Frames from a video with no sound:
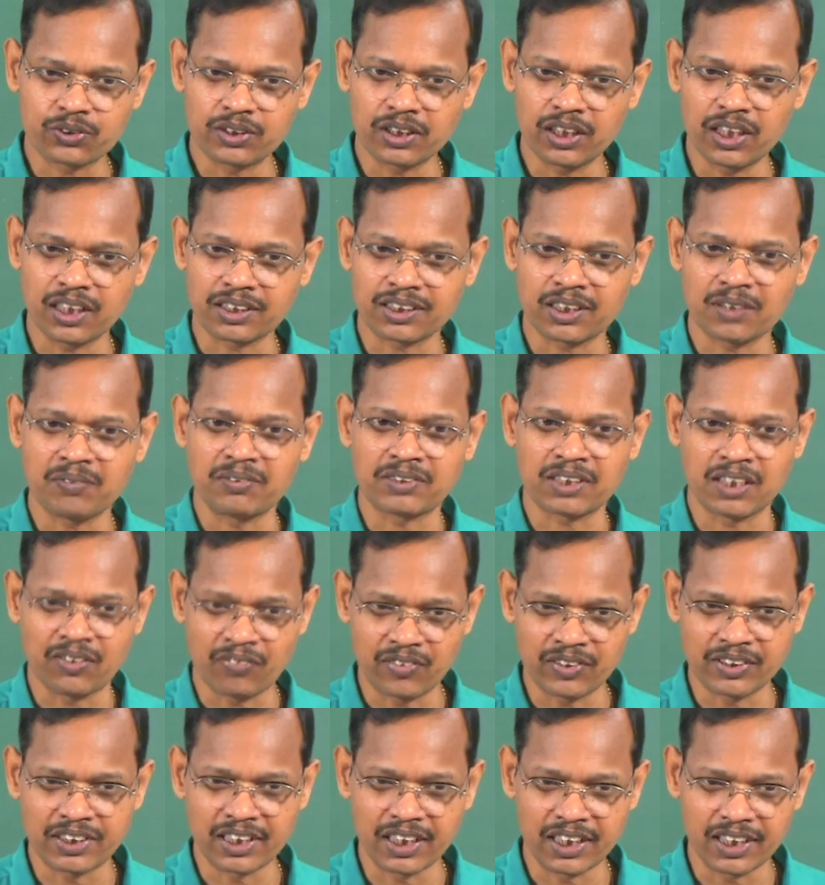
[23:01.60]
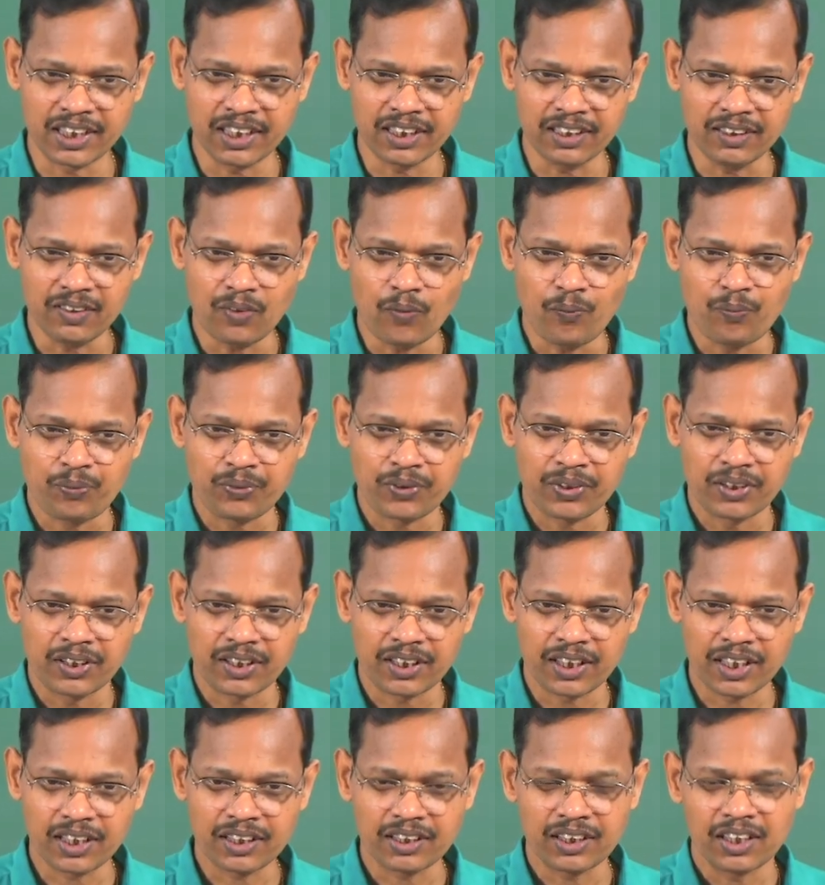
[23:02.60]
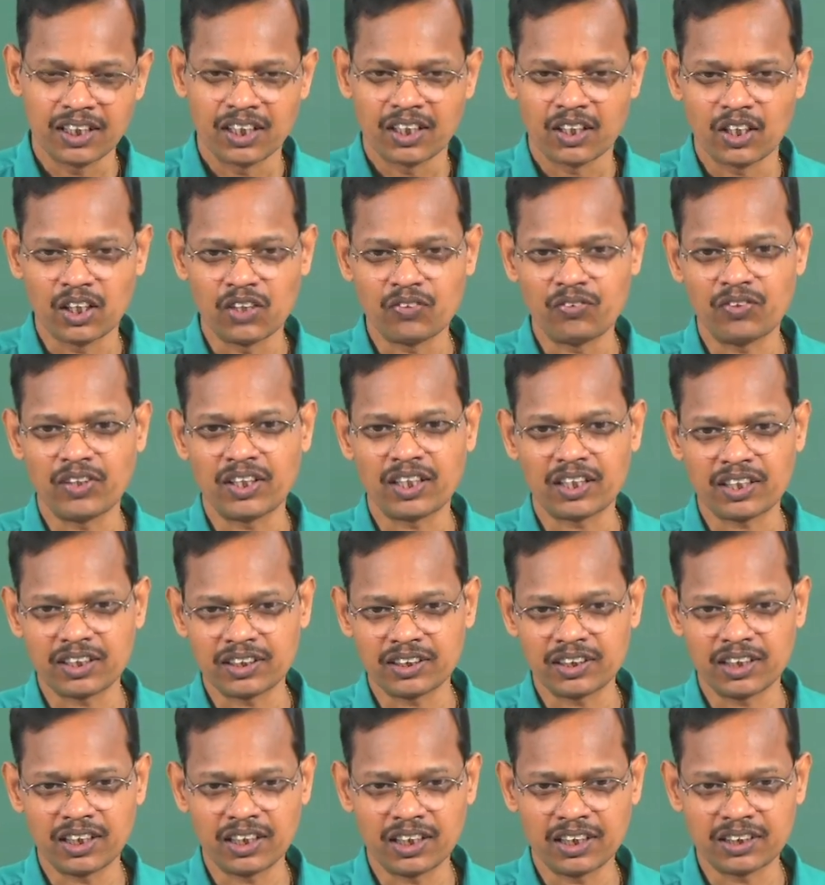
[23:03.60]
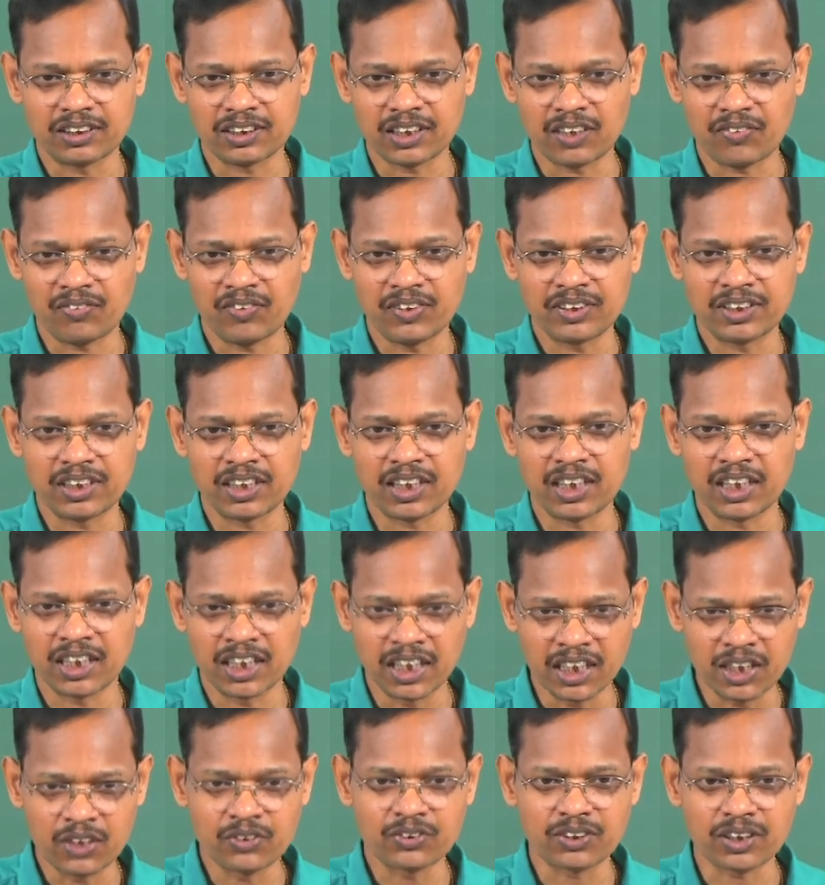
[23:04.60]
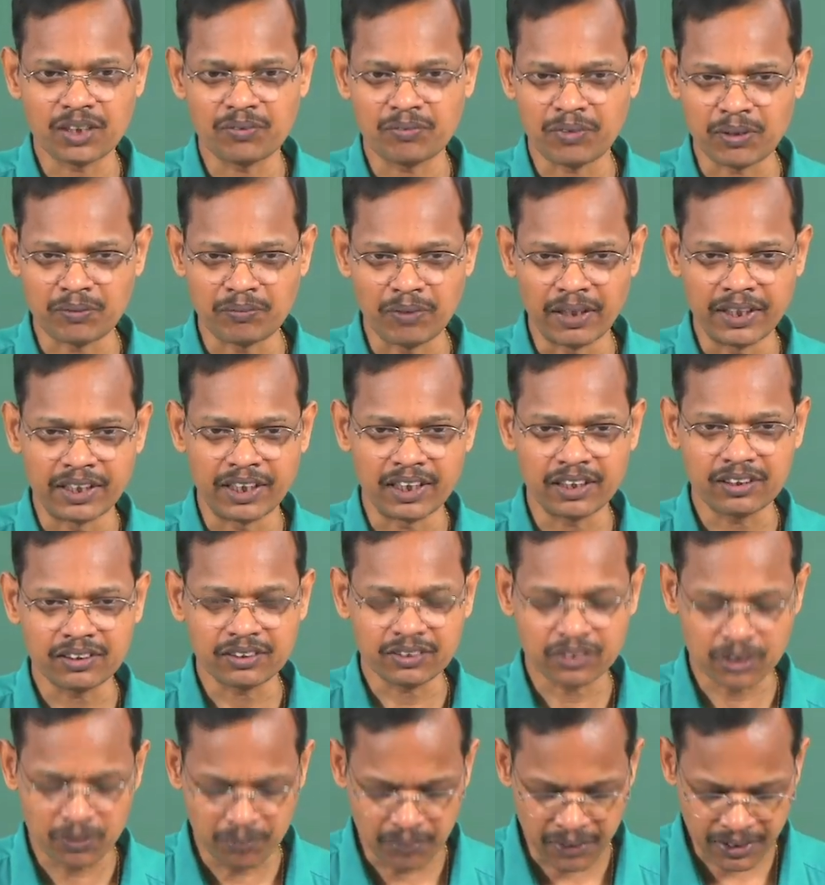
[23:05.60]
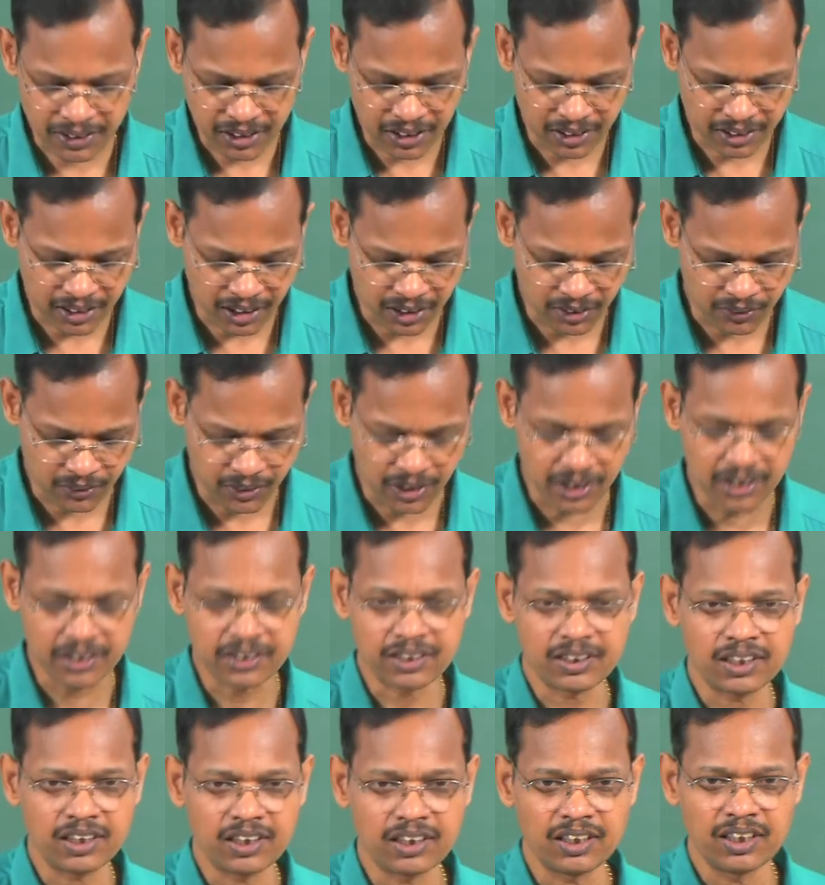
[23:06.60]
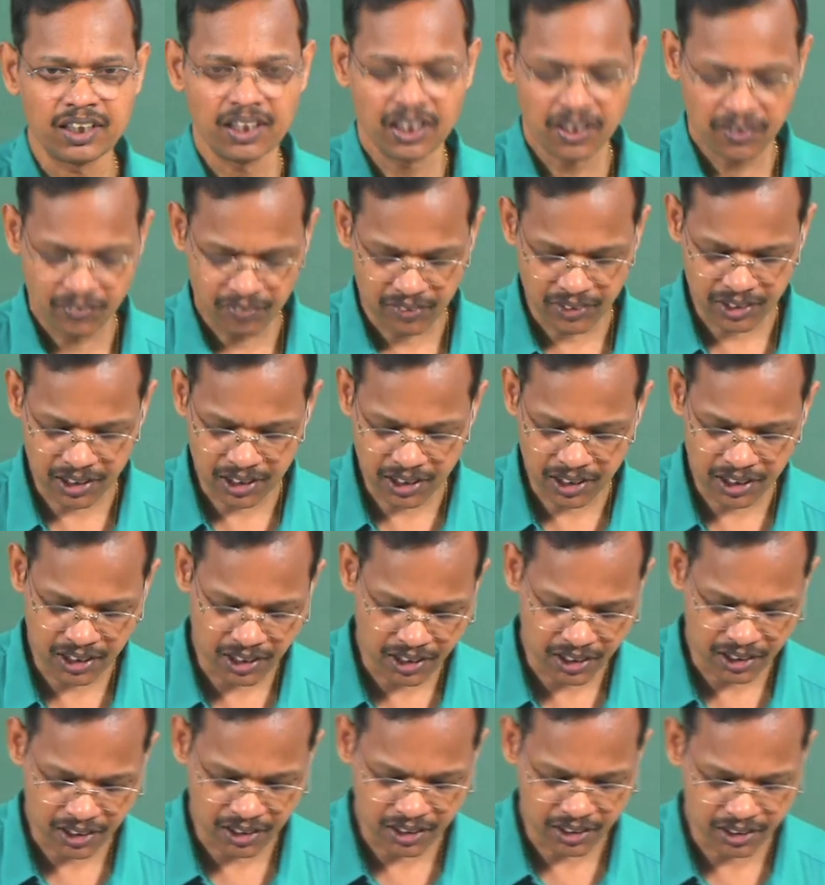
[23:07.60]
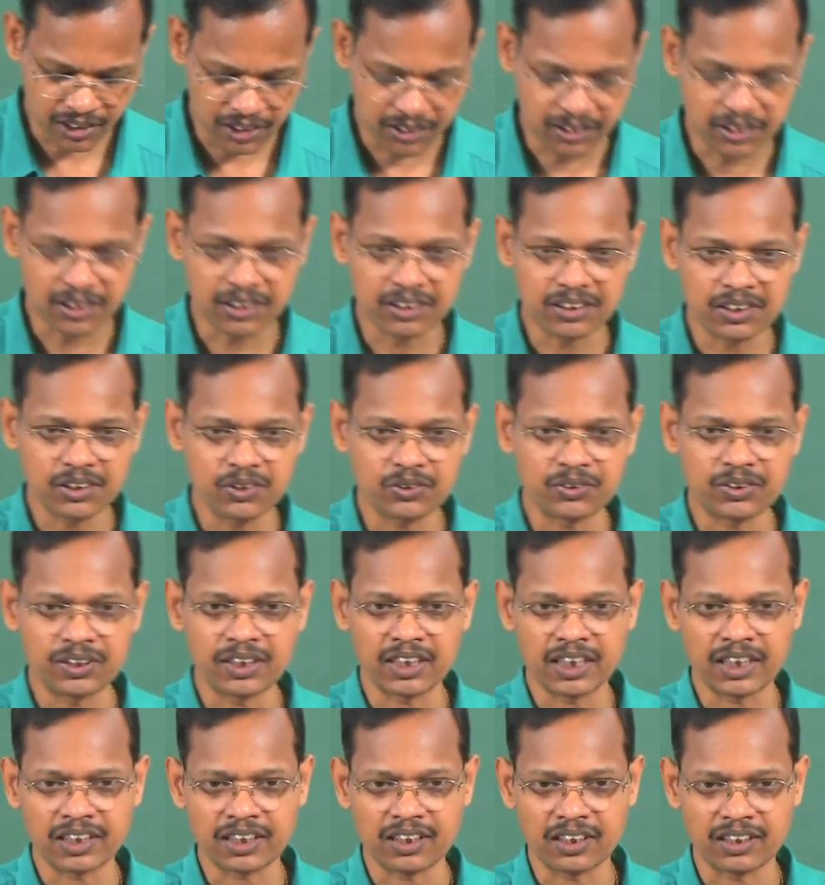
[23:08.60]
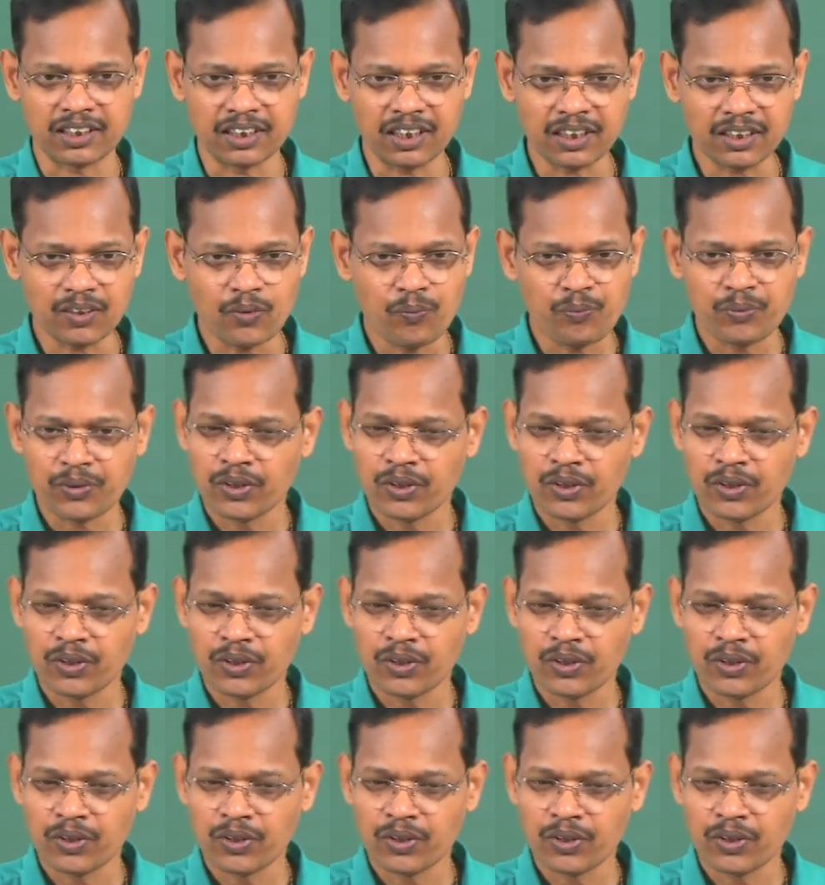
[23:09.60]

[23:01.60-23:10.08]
the acceptable surface area, right, how far the surface area reduced upon binding. So, based on that you can see whether any these residues interact or not.